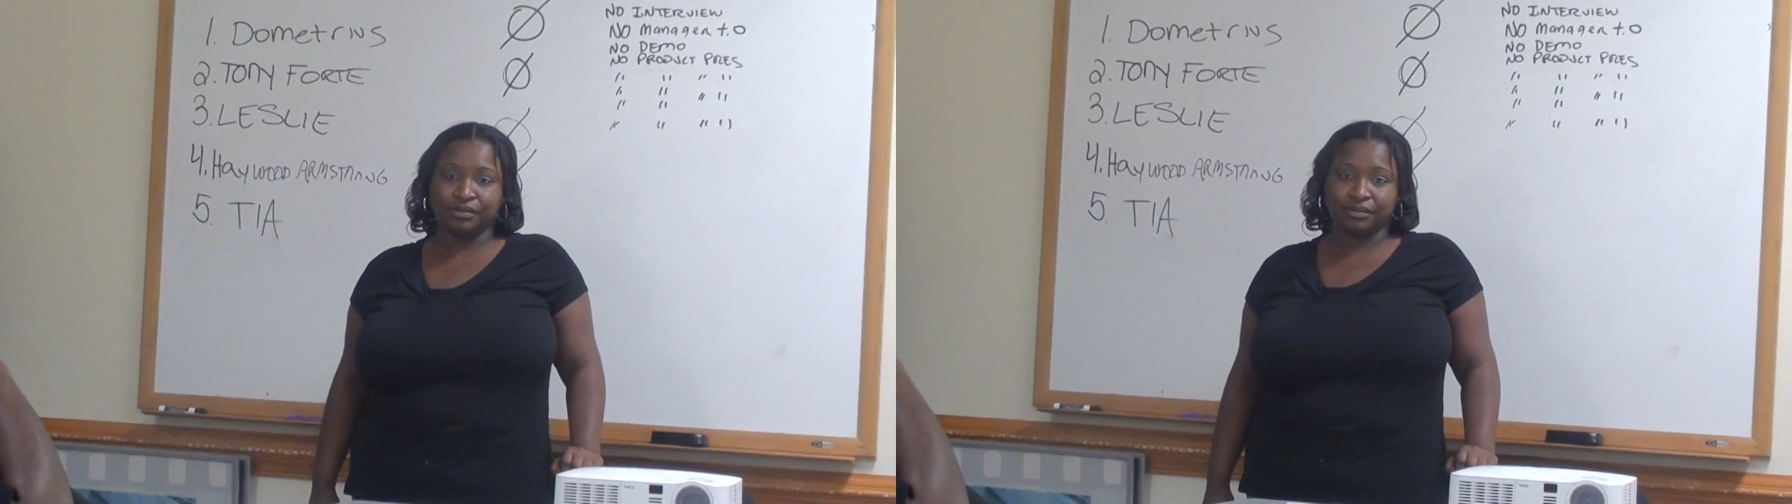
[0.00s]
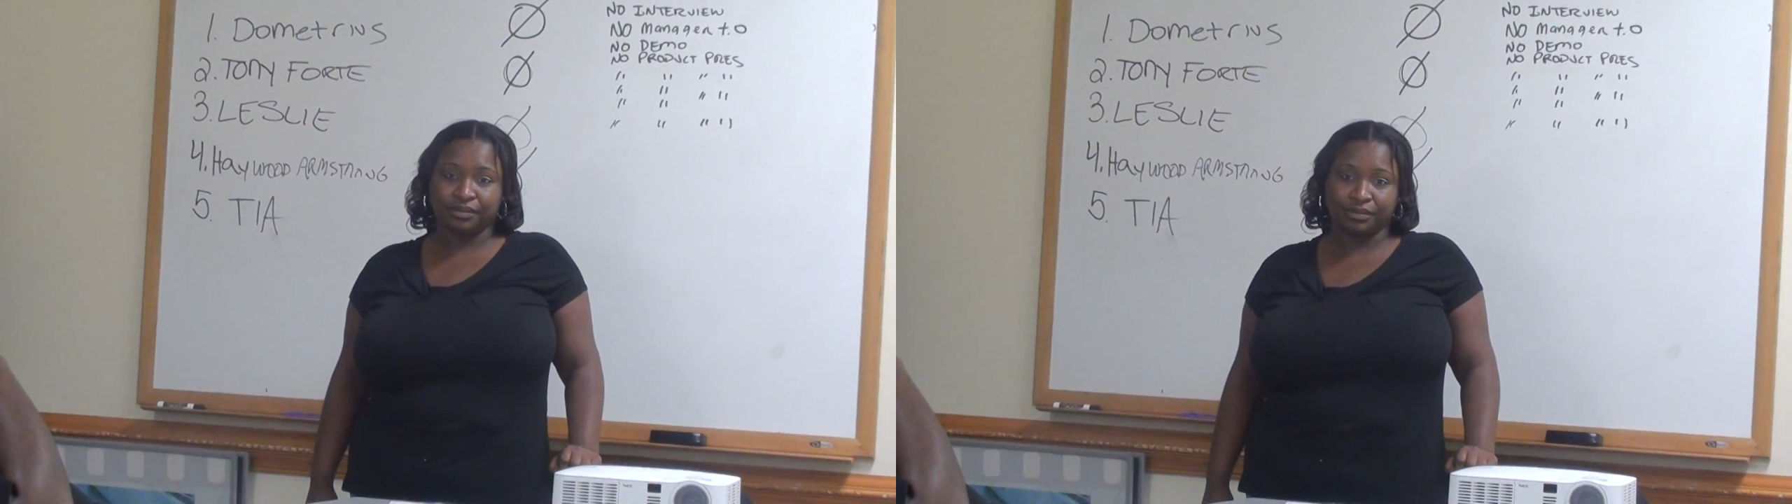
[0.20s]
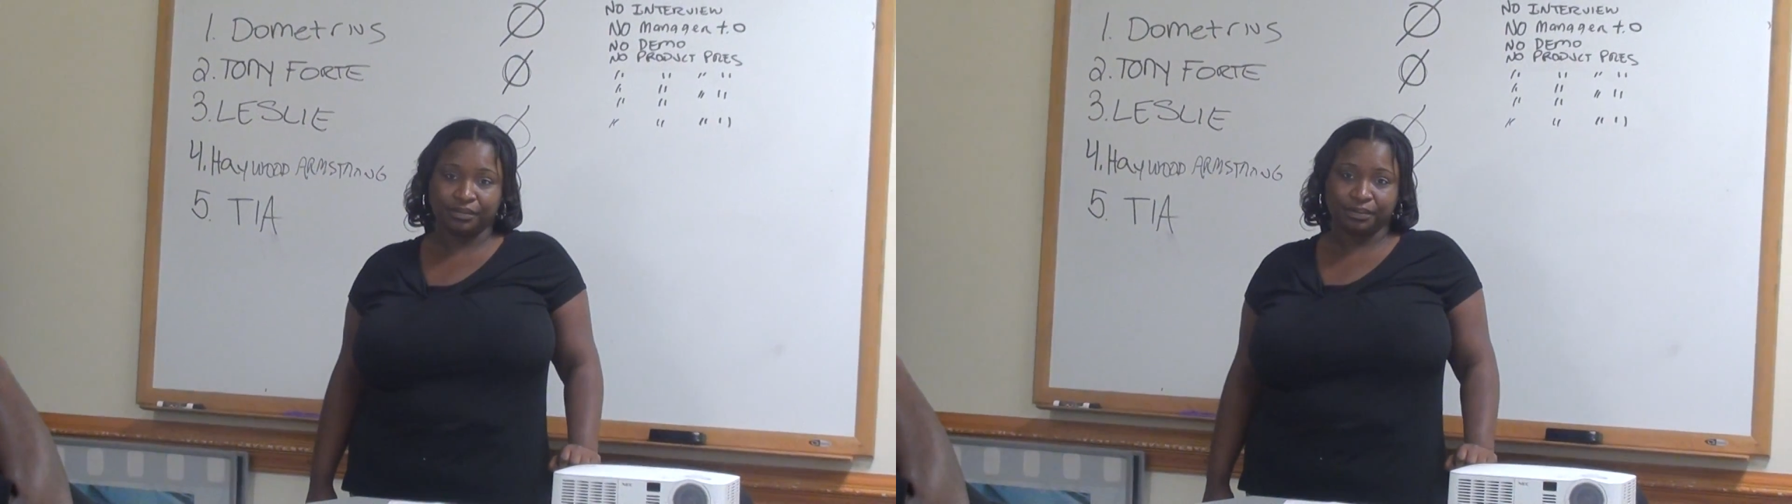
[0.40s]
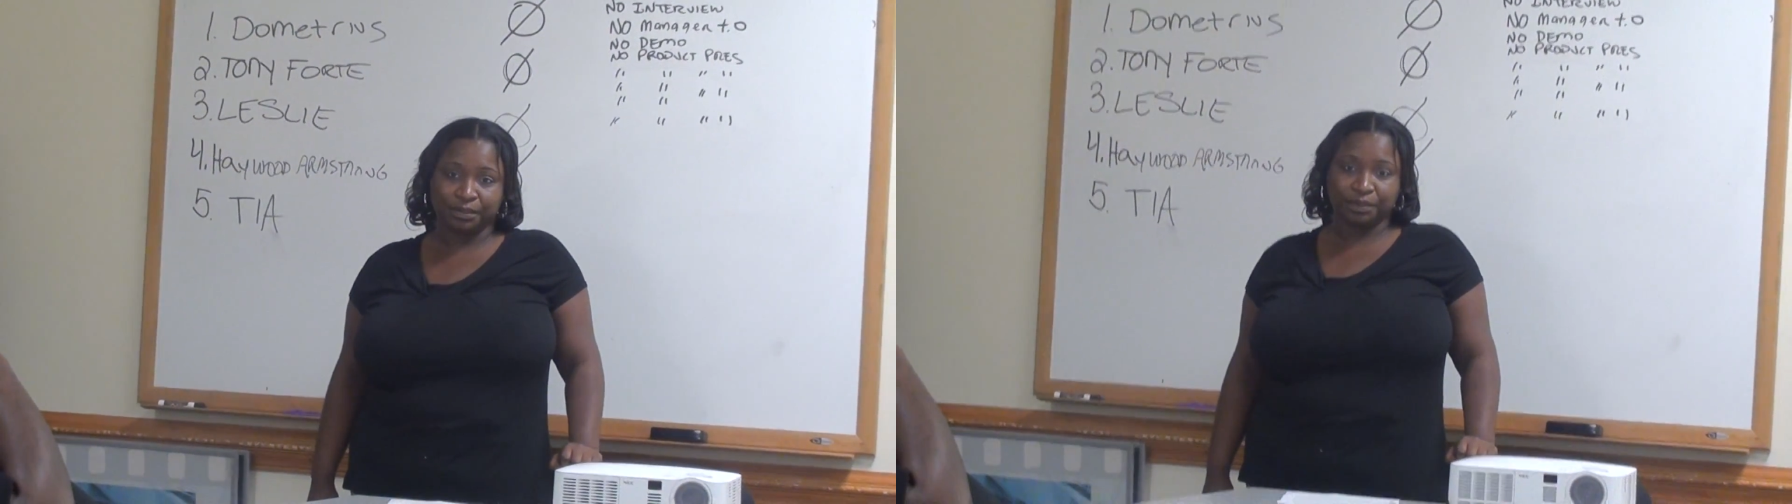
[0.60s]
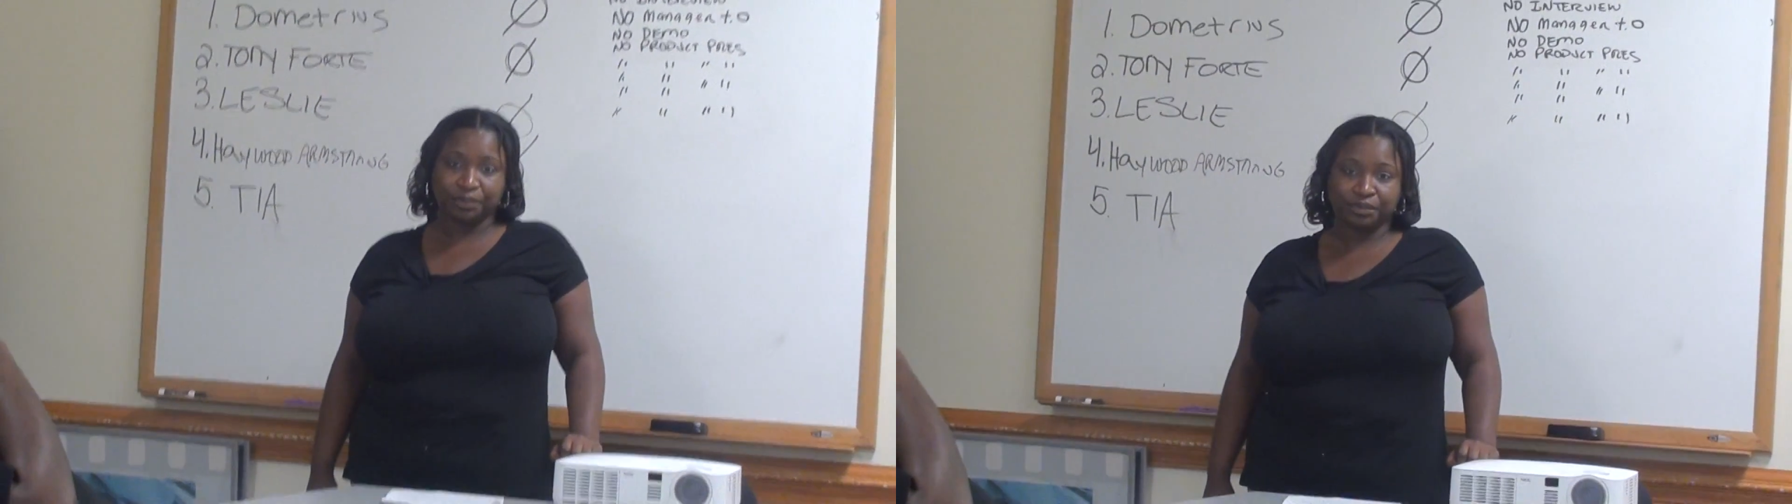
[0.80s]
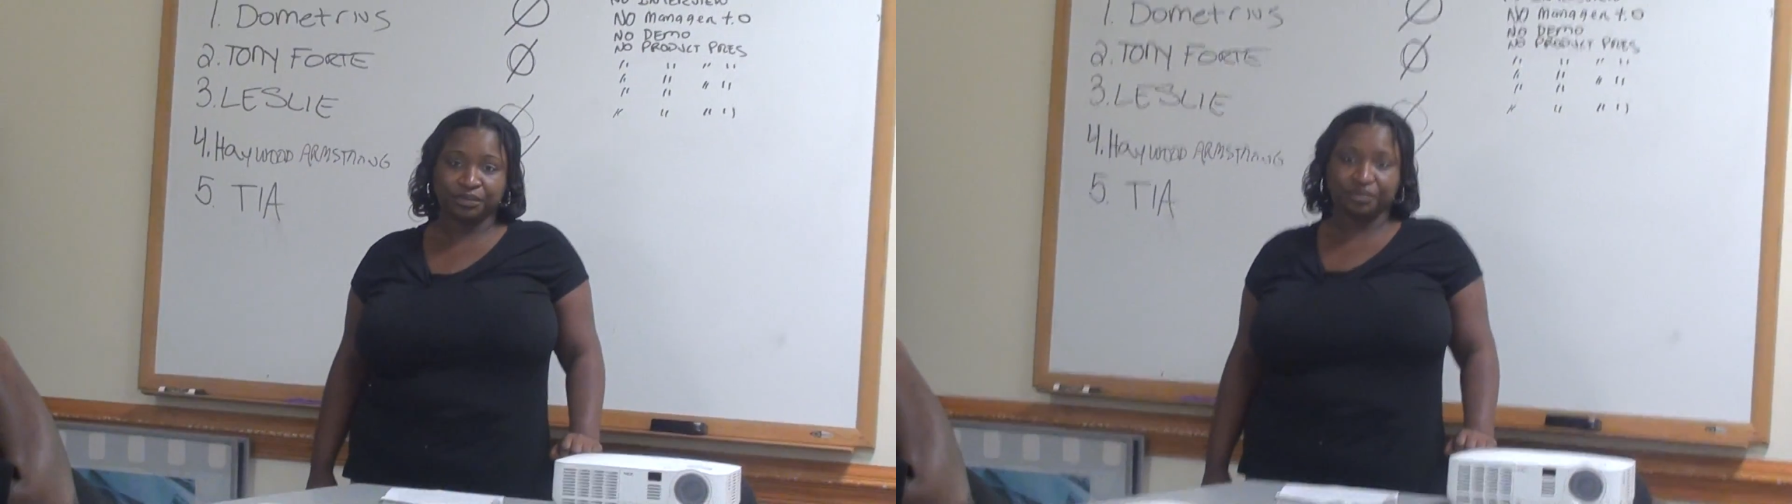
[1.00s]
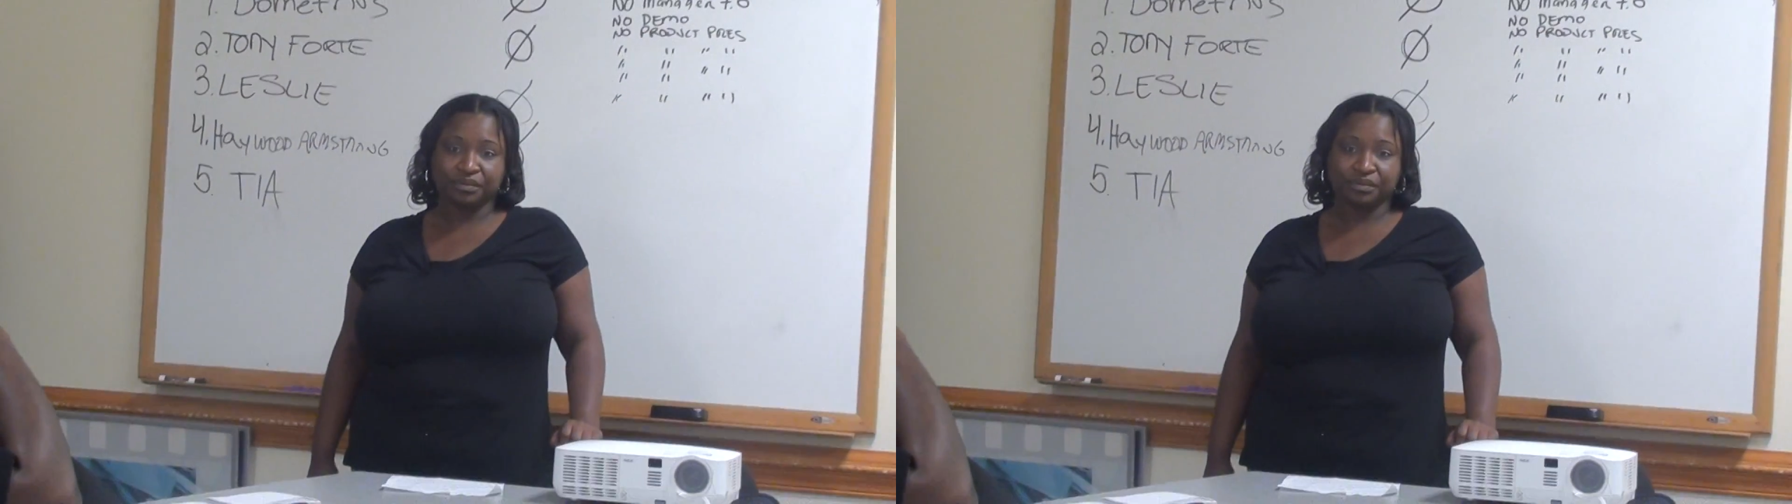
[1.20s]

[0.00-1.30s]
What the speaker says: as he